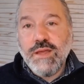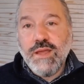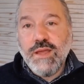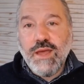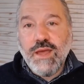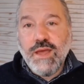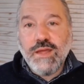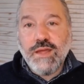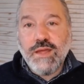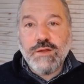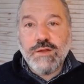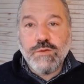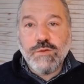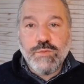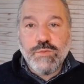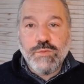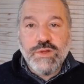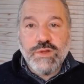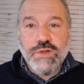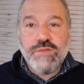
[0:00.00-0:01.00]
and a
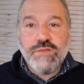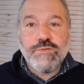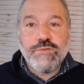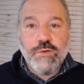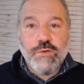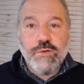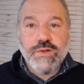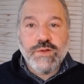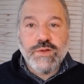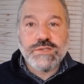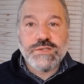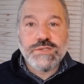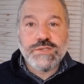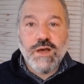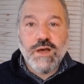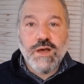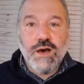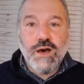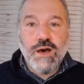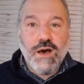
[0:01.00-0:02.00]
refocus
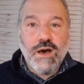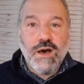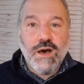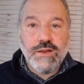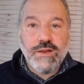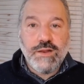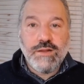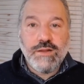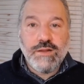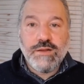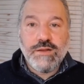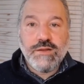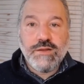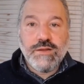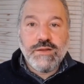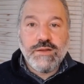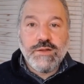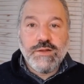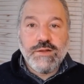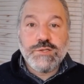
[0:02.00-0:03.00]
on
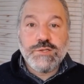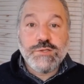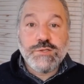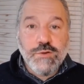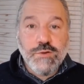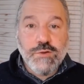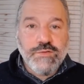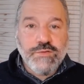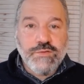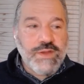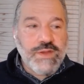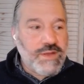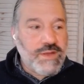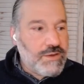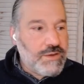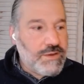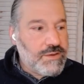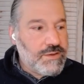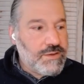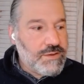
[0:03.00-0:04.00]

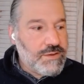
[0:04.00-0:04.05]
serving